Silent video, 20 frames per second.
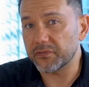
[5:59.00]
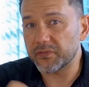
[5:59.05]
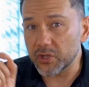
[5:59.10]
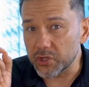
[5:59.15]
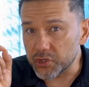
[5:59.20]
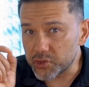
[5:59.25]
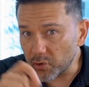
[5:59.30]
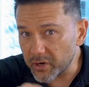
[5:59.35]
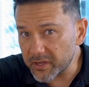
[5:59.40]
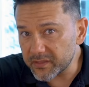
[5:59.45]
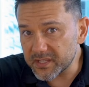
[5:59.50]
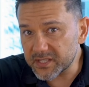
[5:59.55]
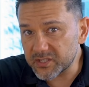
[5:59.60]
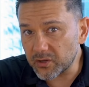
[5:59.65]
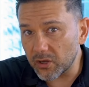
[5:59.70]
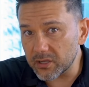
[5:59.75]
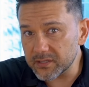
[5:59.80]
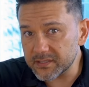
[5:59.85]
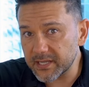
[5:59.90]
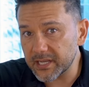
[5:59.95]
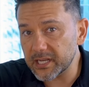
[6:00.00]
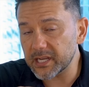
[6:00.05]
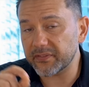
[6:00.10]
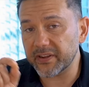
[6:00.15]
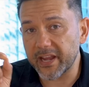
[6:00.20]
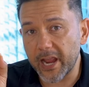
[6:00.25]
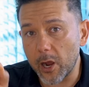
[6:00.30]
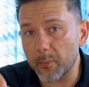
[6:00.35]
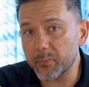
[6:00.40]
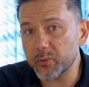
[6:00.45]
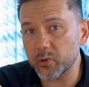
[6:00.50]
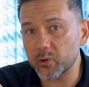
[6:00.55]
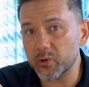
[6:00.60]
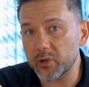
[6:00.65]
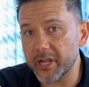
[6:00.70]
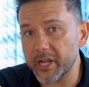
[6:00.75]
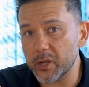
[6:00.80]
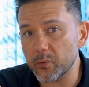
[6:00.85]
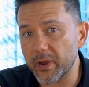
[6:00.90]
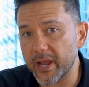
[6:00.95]
if you enjoyed this content, if it helped you in
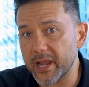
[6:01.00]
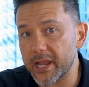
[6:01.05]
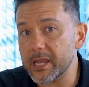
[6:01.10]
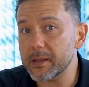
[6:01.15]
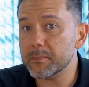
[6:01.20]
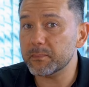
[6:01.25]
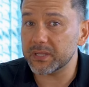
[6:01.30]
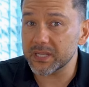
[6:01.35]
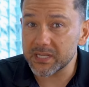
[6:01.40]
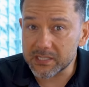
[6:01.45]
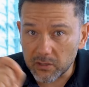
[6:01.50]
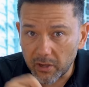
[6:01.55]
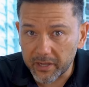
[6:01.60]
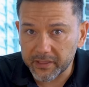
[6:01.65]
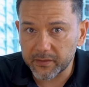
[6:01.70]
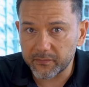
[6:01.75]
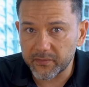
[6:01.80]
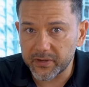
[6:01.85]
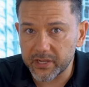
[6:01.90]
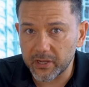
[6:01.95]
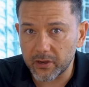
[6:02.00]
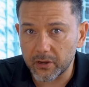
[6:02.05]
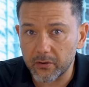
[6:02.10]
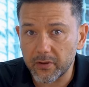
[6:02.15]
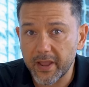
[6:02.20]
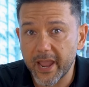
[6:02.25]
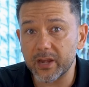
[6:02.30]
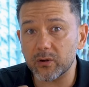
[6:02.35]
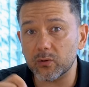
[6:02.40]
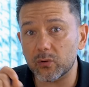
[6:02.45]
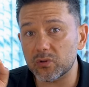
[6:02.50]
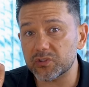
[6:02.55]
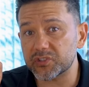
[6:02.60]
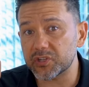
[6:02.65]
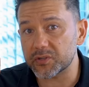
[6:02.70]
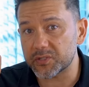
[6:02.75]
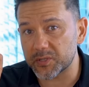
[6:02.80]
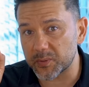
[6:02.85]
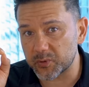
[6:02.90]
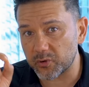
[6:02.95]
any way, please like the video and
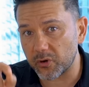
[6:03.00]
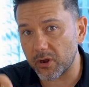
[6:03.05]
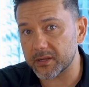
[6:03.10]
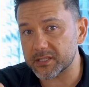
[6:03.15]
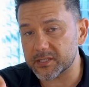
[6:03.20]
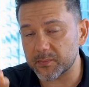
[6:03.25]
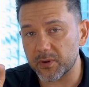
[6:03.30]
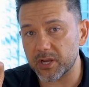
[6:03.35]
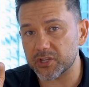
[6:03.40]
also subscribe to